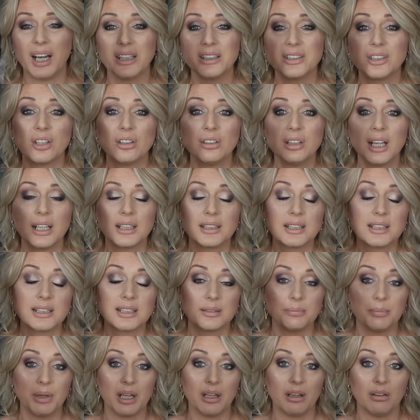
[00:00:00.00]
don't like the
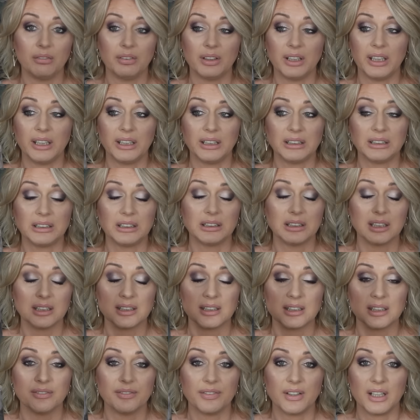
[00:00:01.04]
smell of it.
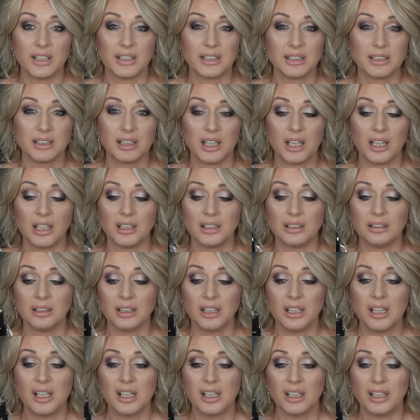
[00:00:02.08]
That's the first thing.
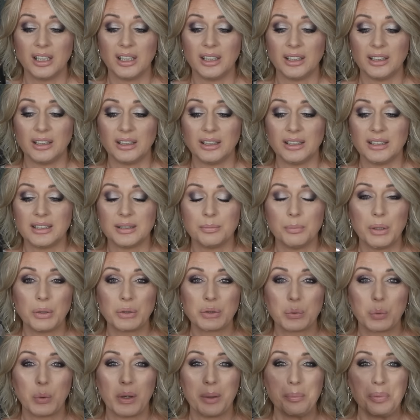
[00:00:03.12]
It
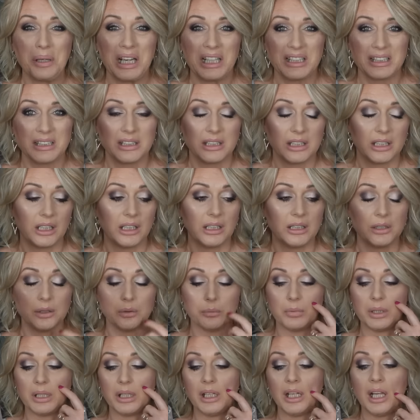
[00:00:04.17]
smells quite plasticky to
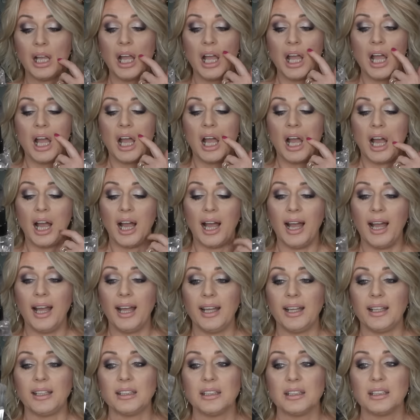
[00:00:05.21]
me,
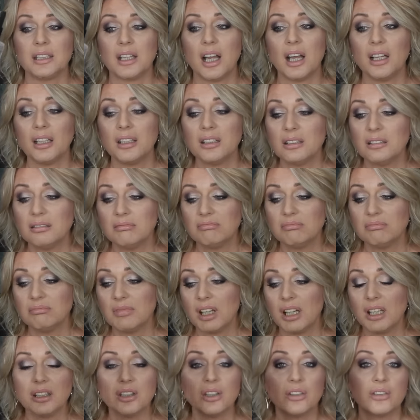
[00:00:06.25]
and I
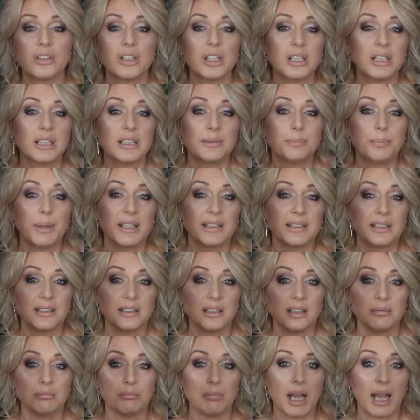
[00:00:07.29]
don't think it's better
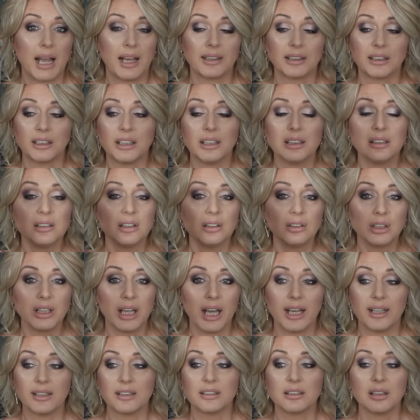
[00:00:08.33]
than MAC. It's
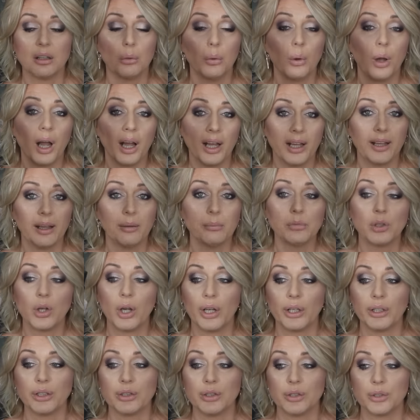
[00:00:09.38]
okay, so I am
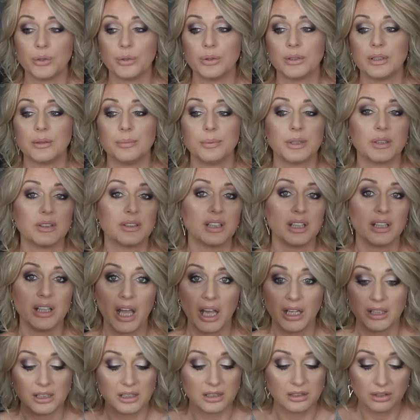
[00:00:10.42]
going to use it because
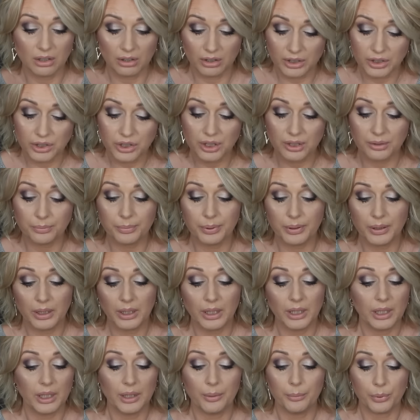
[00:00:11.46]
again, it's not a cheap
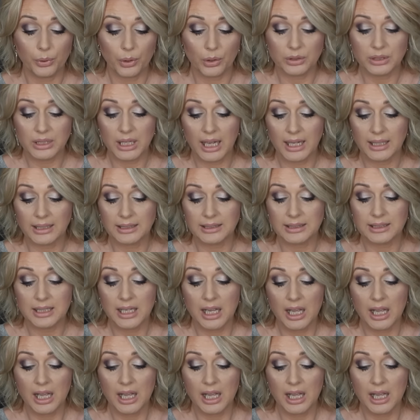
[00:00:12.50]
product,